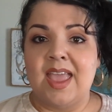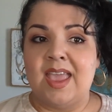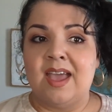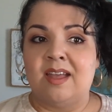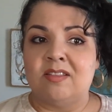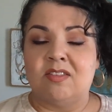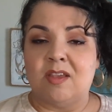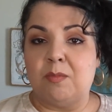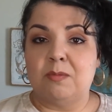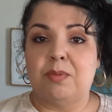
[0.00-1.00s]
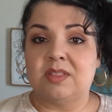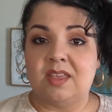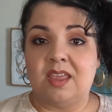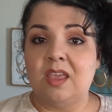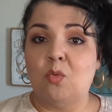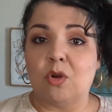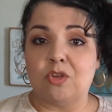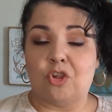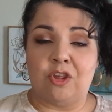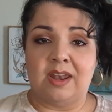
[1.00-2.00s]
and someone put the
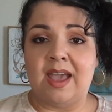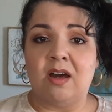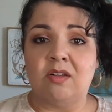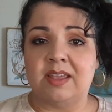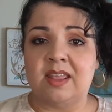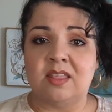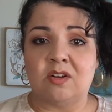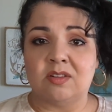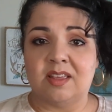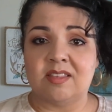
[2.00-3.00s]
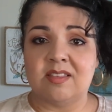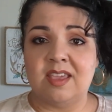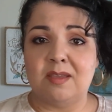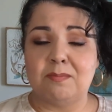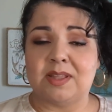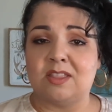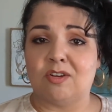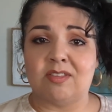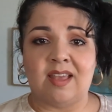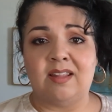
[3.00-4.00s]
keyword Chanel in their listing, but they're
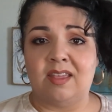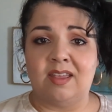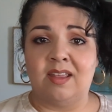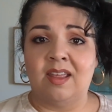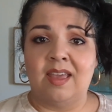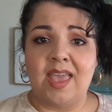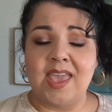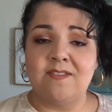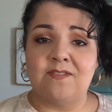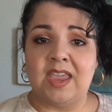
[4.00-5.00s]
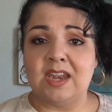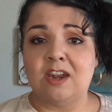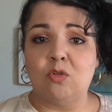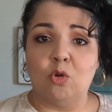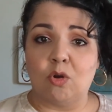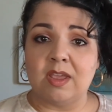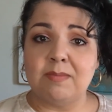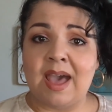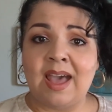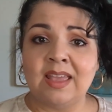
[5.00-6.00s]
selling a faded glory
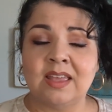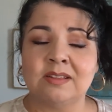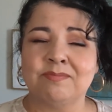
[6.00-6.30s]
bag.